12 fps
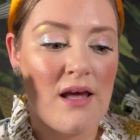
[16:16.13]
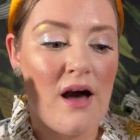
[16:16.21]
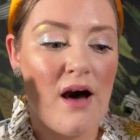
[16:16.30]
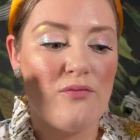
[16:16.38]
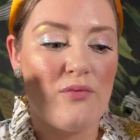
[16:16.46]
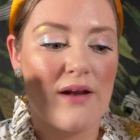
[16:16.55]

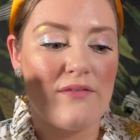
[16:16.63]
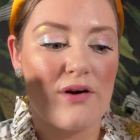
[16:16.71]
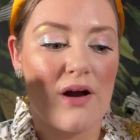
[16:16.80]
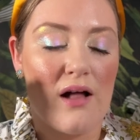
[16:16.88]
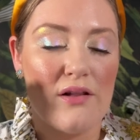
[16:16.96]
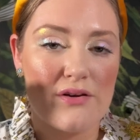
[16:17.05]
of whatever
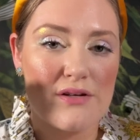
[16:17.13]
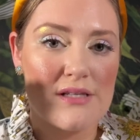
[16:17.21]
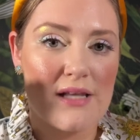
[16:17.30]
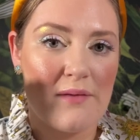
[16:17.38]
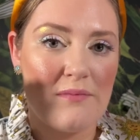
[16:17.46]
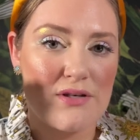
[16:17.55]
colors
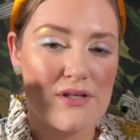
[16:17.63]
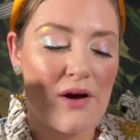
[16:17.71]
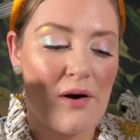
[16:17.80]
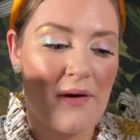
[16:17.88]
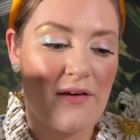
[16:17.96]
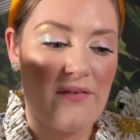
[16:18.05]
that I'm using
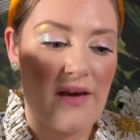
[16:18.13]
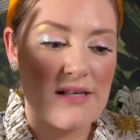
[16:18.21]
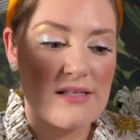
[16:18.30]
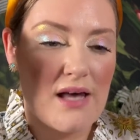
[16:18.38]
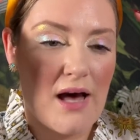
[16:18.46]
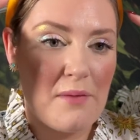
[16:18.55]
on my
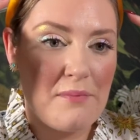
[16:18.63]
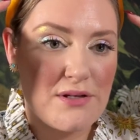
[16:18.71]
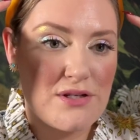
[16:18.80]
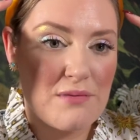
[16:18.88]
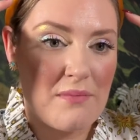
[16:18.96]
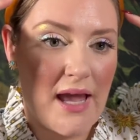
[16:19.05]
face up
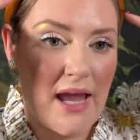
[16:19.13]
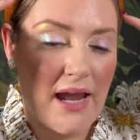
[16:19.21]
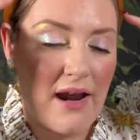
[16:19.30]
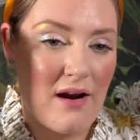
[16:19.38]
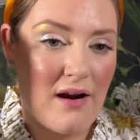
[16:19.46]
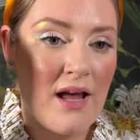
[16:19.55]
to my
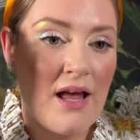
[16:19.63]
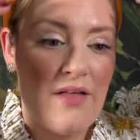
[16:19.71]
hair.